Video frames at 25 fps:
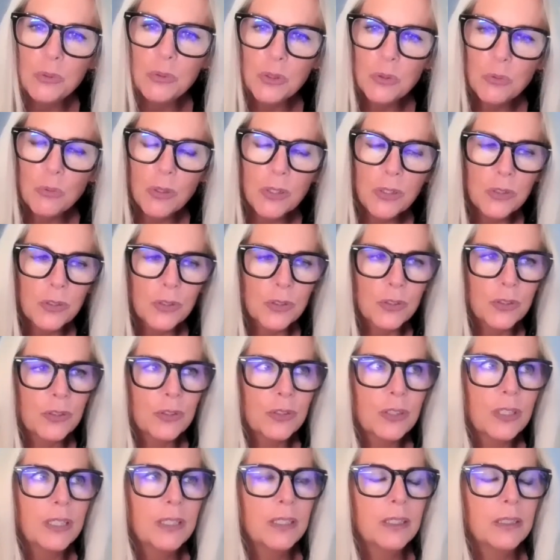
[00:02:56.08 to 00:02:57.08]
would
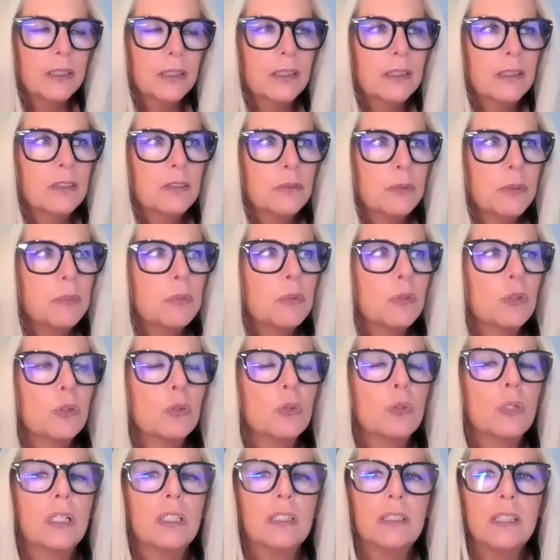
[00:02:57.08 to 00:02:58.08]
wonder, these people
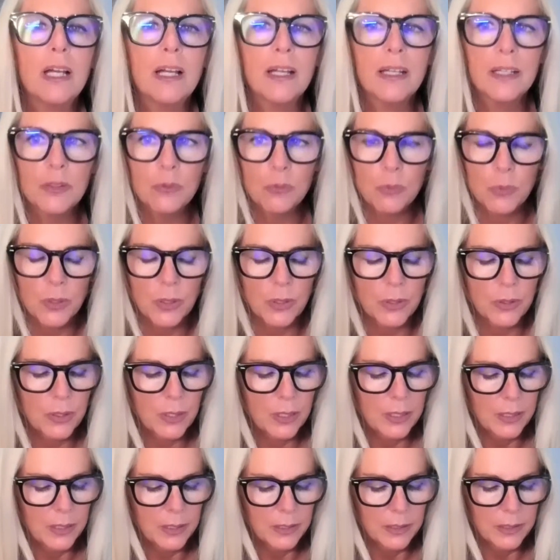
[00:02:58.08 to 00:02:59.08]
who align with
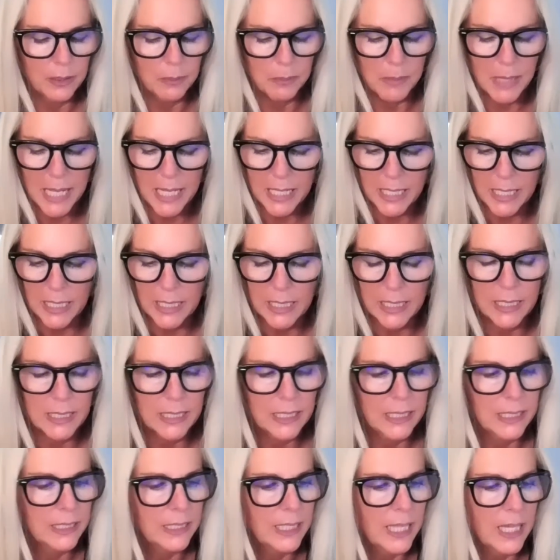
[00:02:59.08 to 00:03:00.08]
the MAGA
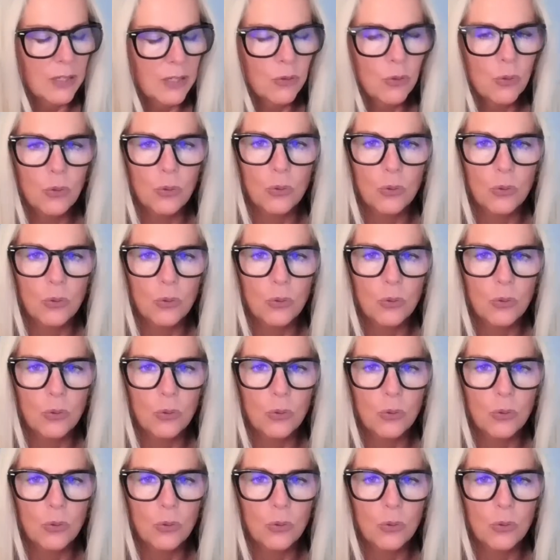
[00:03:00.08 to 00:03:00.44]
and a